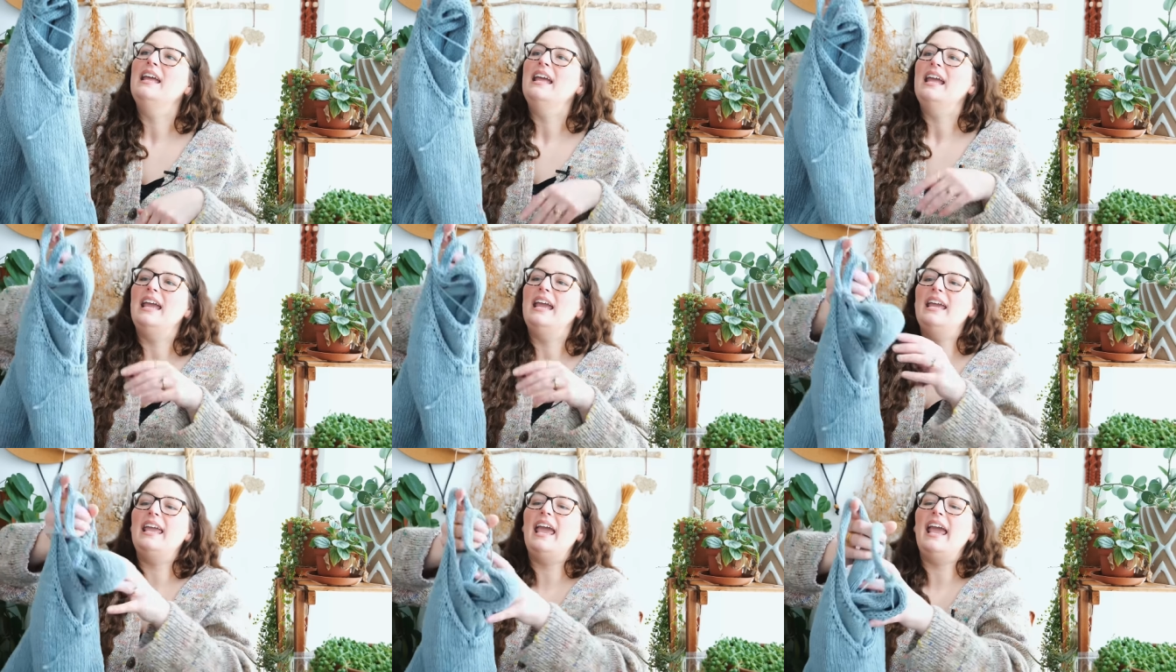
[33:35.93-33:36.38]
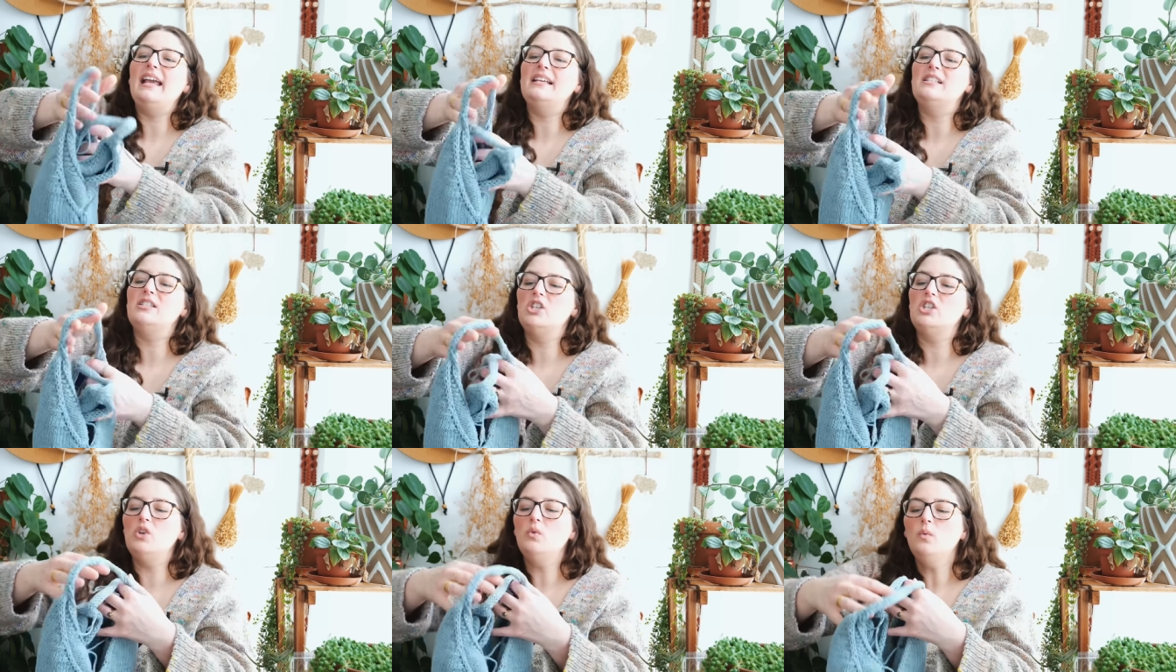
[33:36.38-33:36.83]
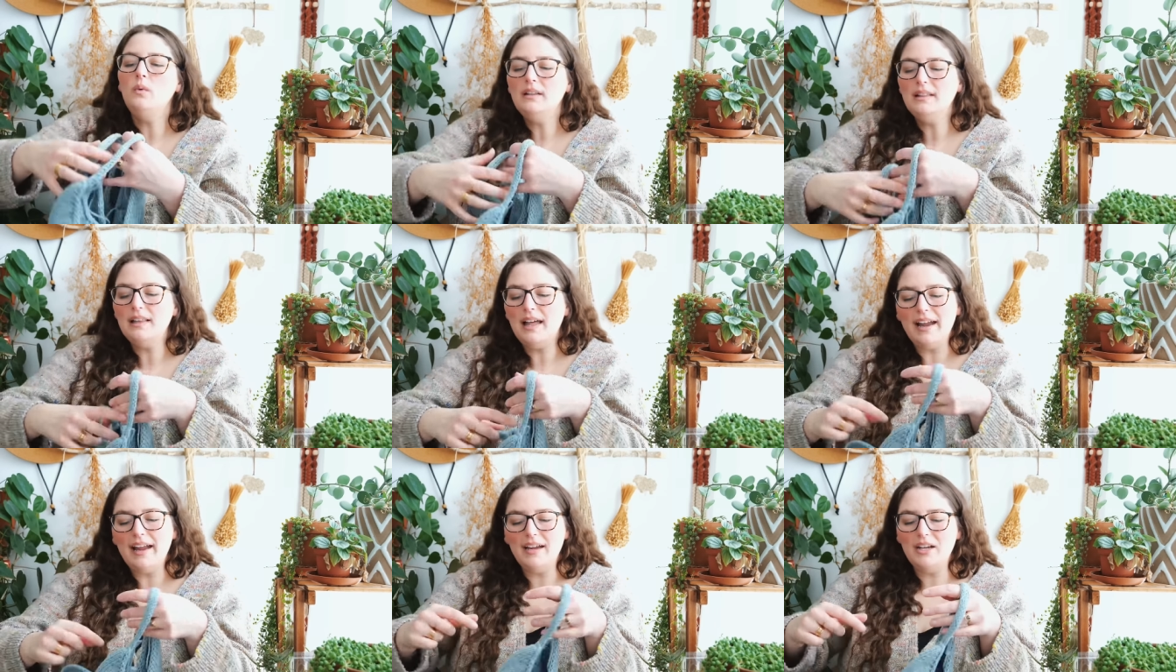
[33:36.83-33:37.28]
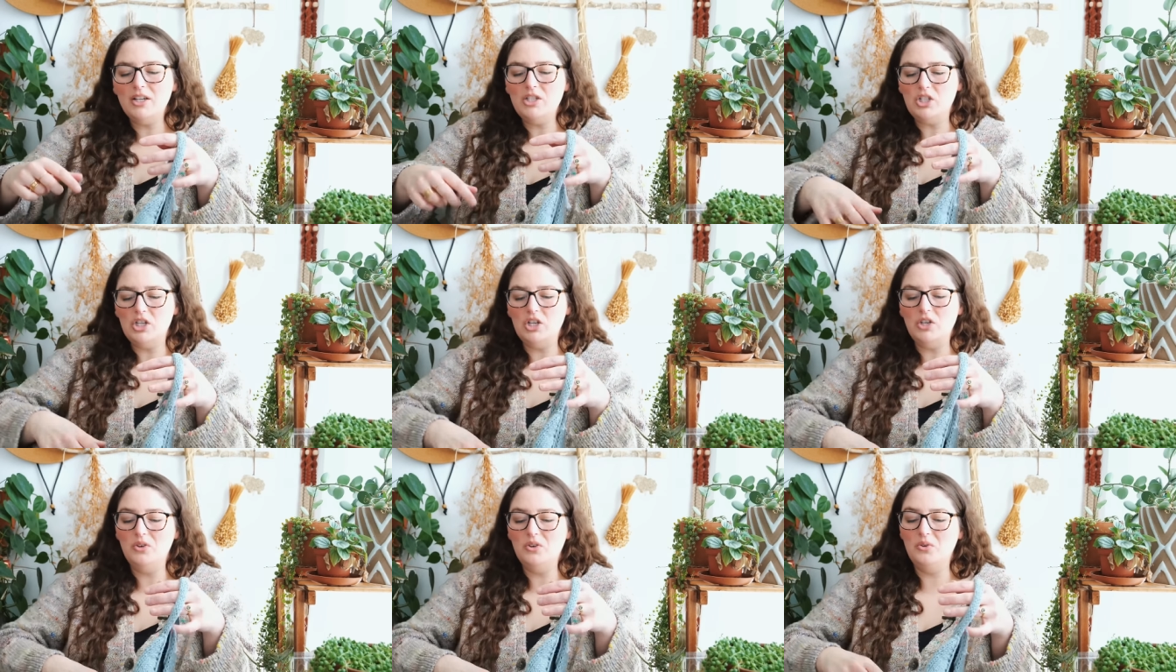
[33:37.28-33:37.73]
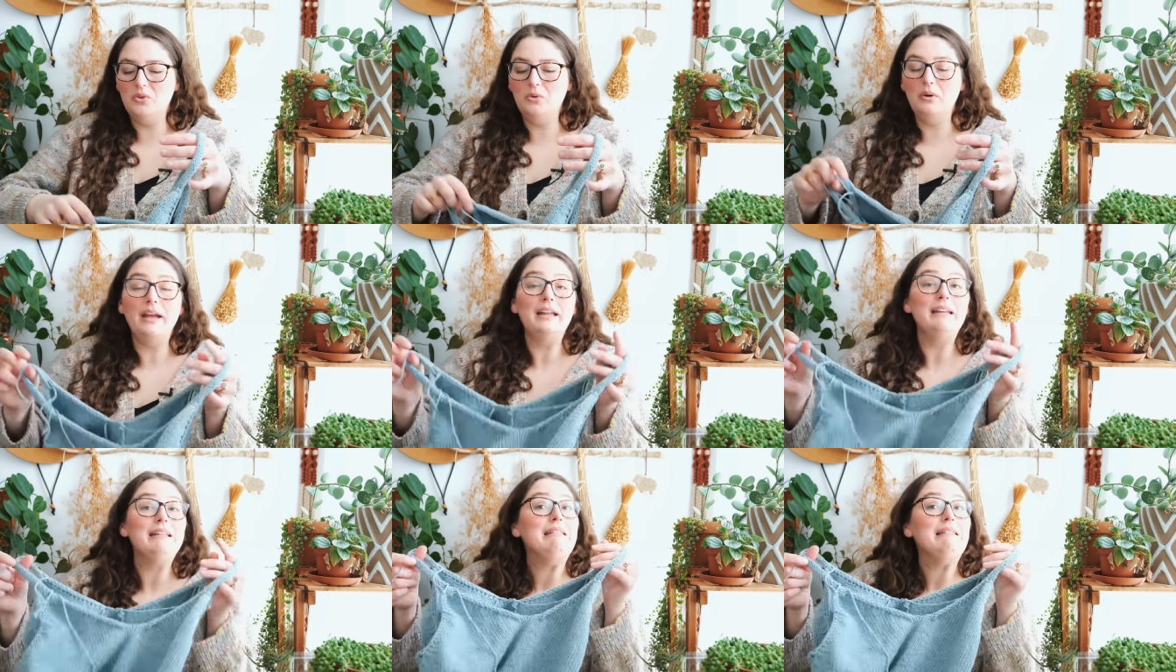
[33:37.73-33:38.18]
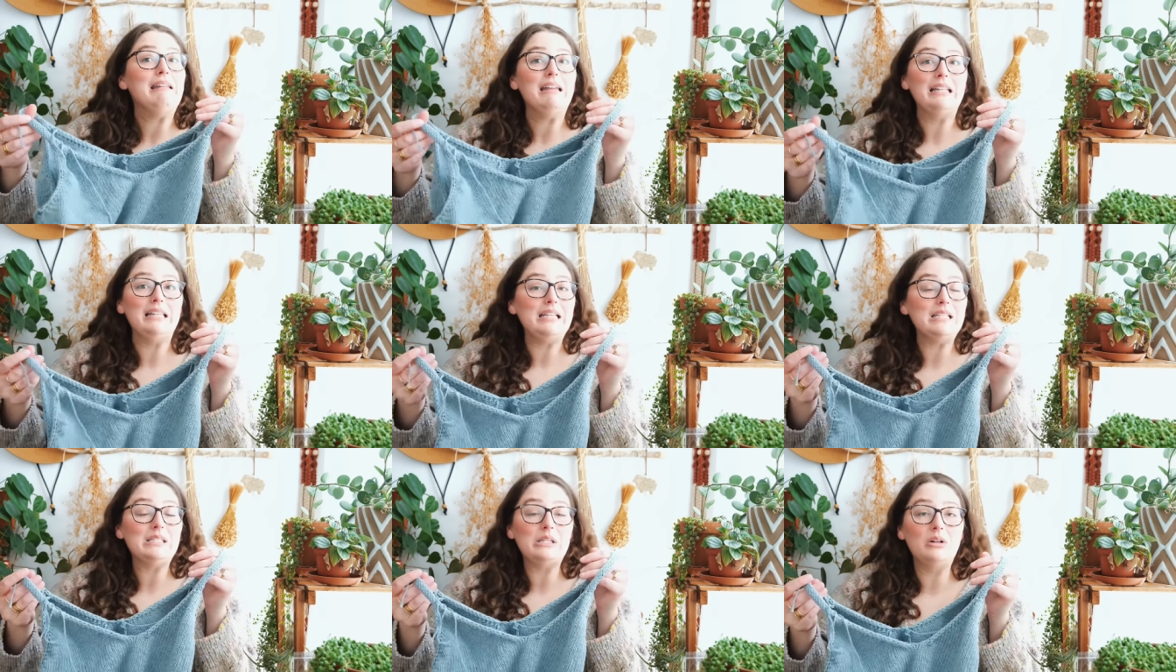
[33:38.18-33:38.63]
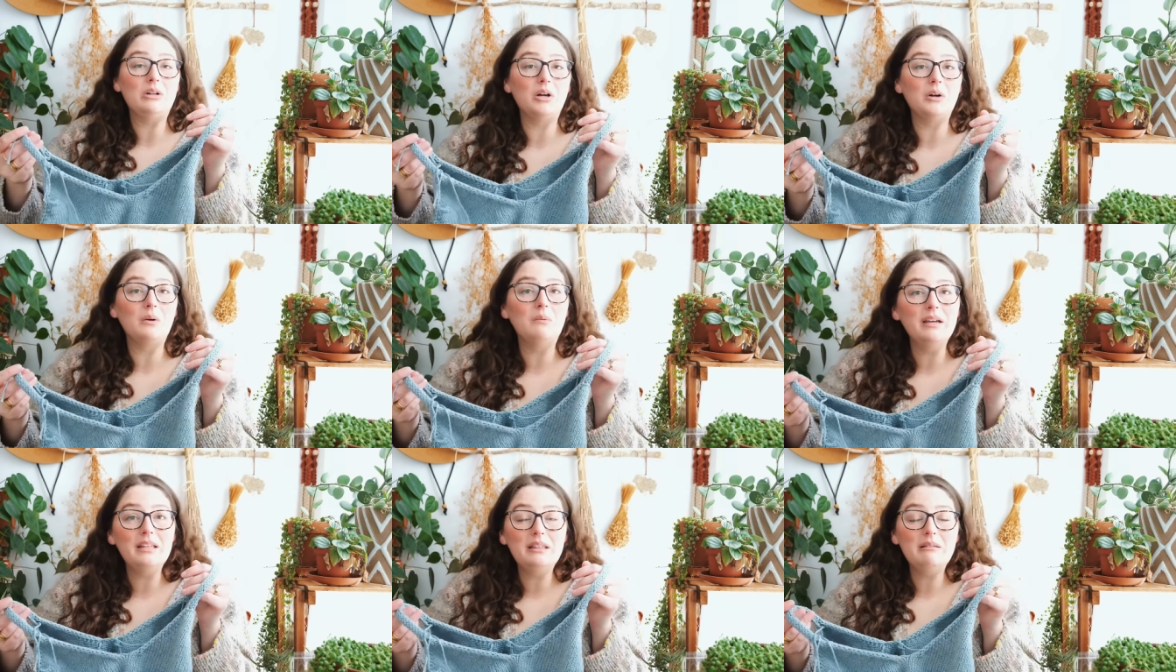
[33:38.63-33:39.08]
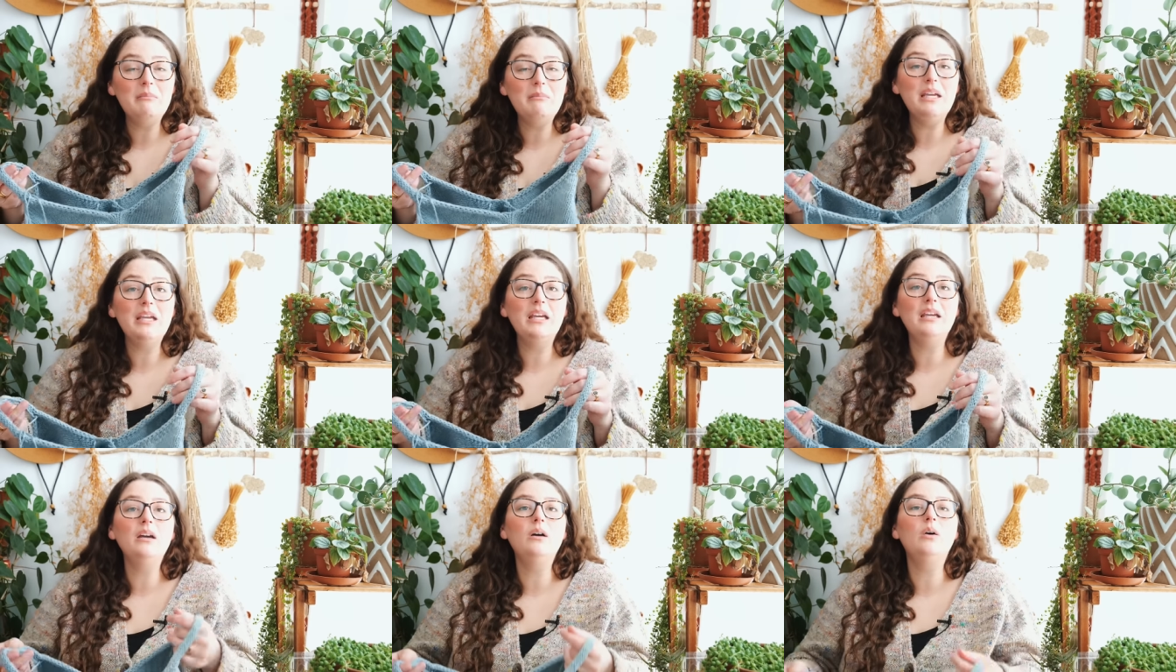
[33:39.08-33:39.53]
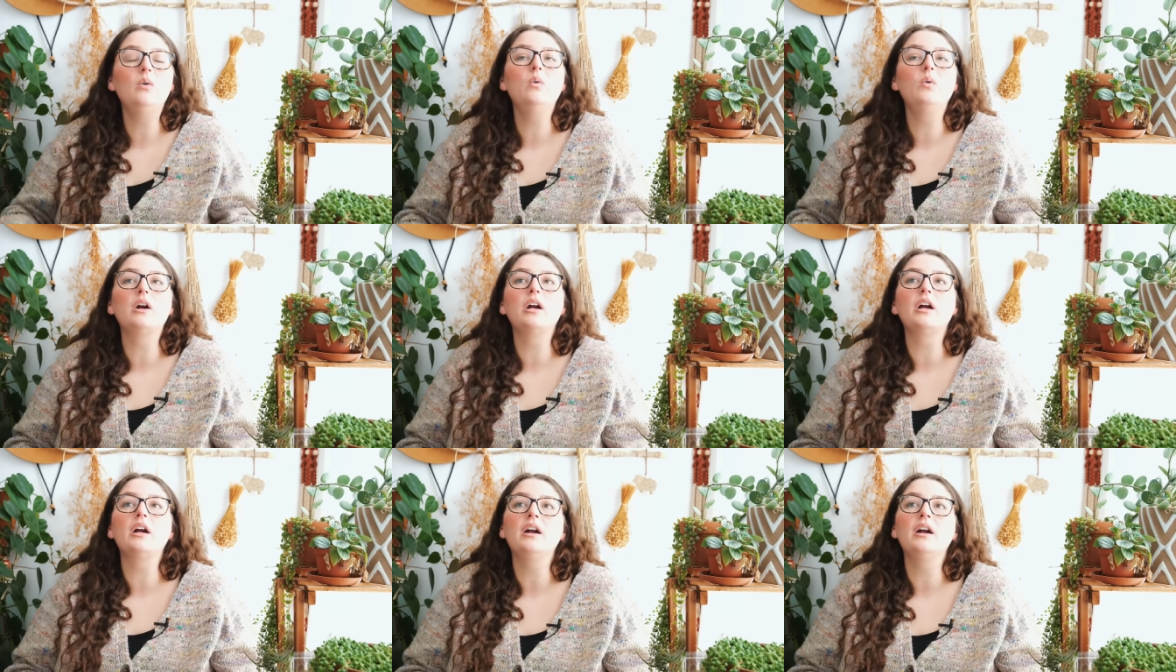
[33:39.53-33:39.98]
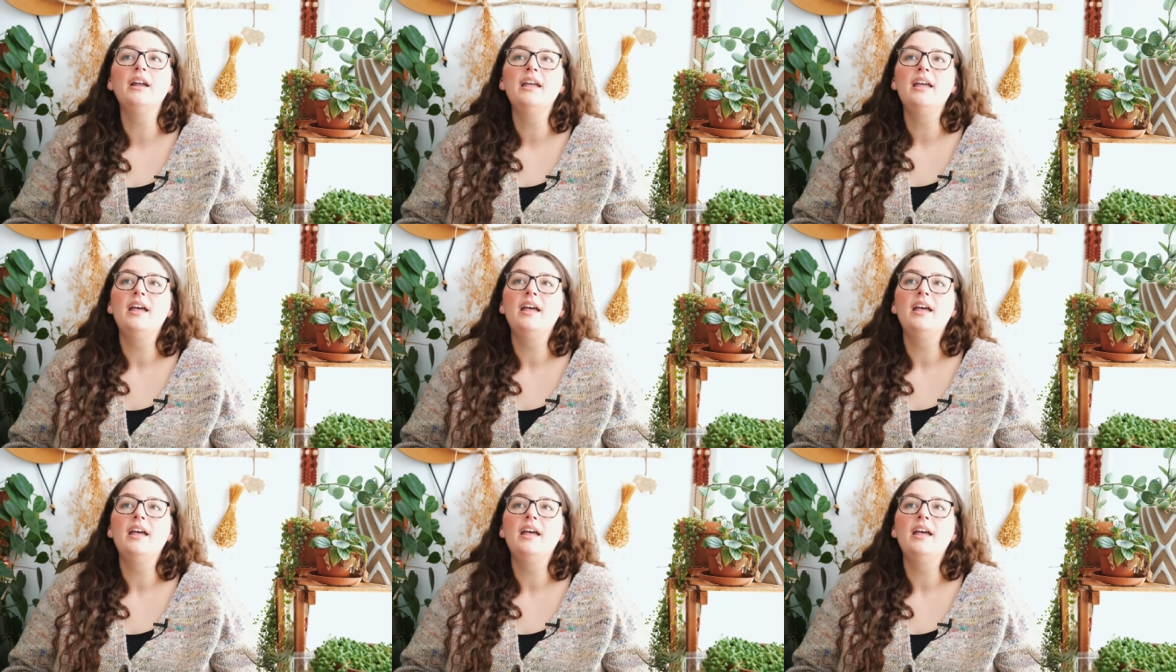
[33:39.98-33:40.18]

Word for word: in case you would like to knit this along with me, or